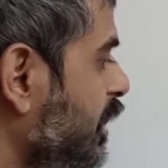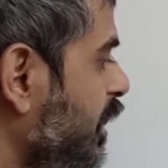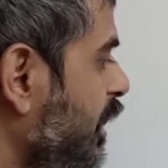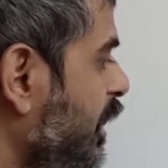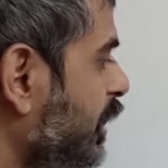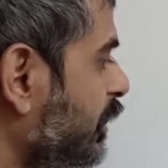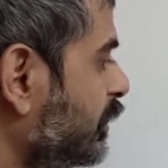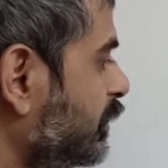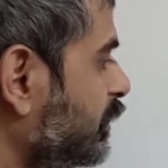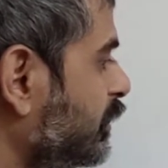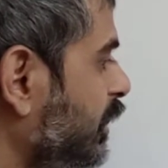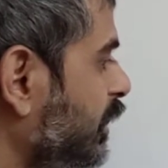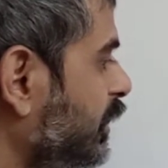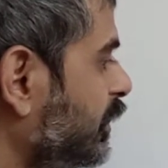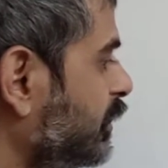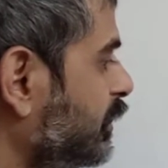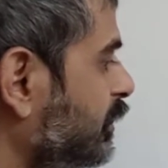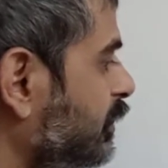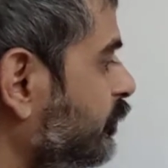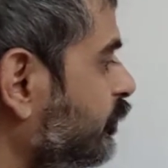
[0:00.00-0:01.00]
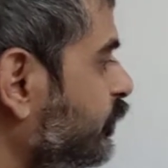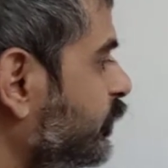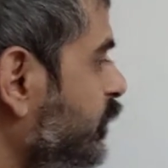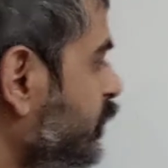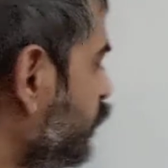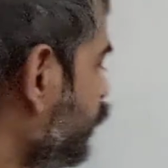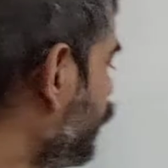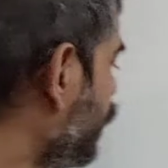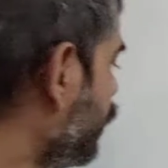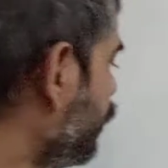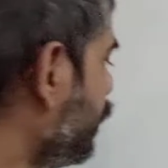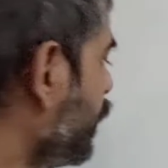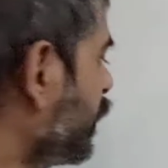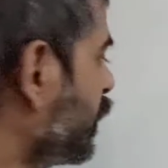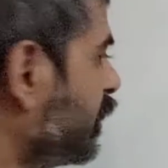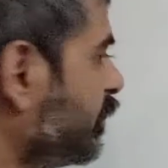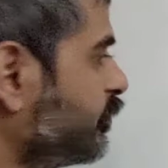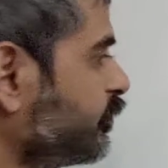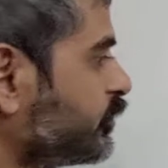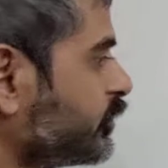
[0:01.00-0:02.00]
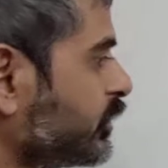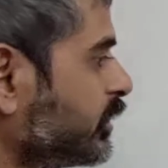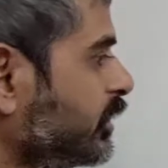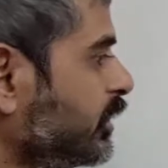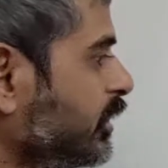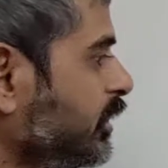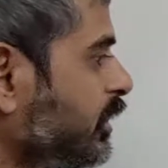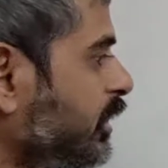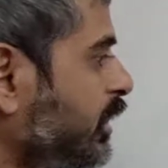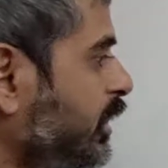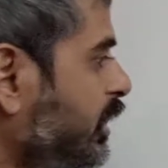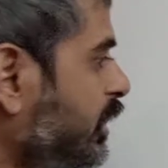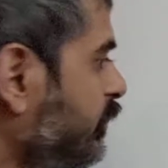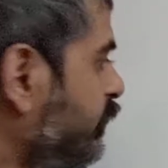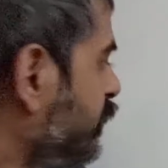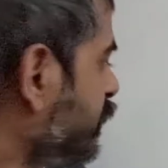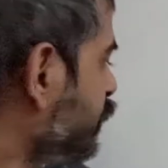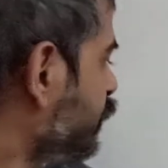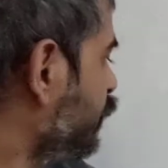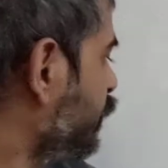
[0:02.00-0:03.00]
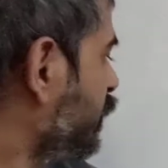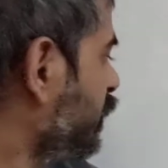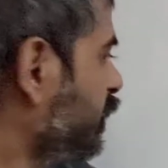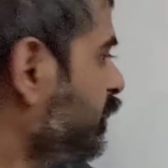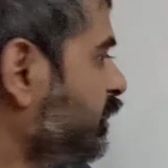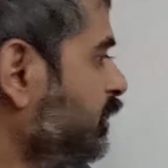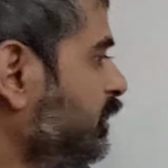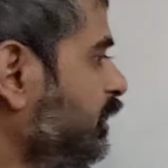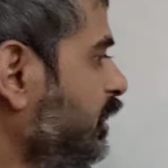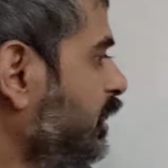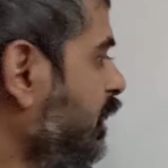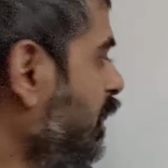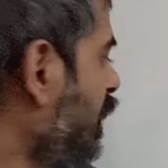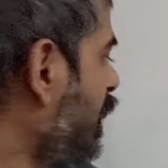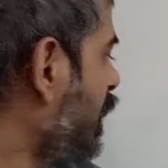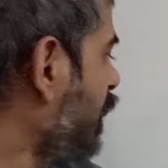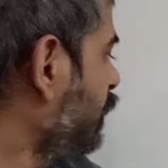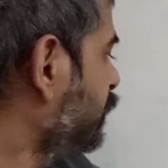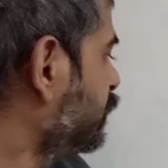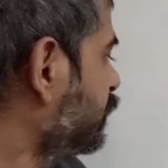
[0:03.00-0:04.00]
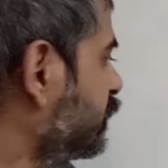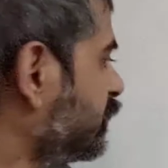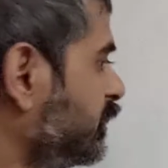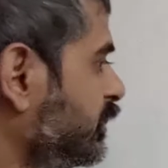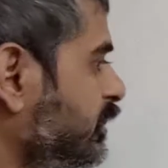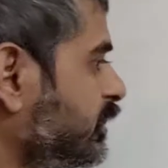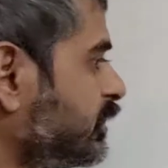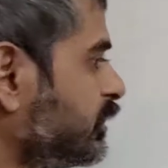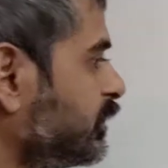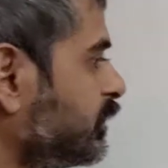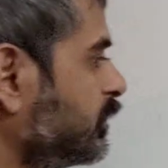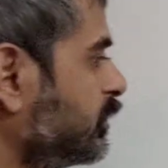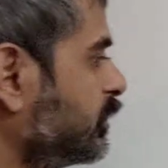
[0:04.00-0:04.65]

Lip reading: and then this one becomes R3